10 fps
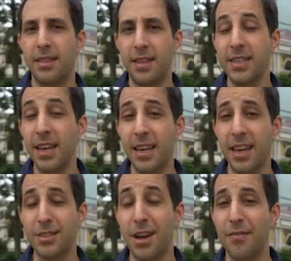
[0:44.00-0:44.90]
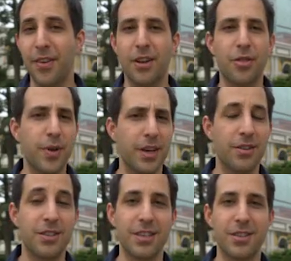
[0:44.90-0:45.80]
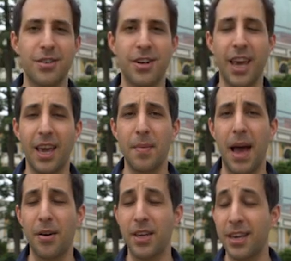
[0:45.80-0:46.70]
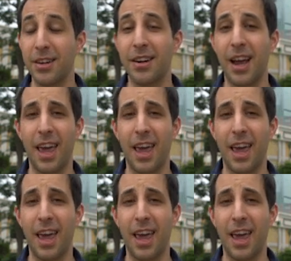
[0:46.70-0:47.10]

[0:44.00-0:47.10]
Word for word: This hand kicks off in a 300-600 game out here,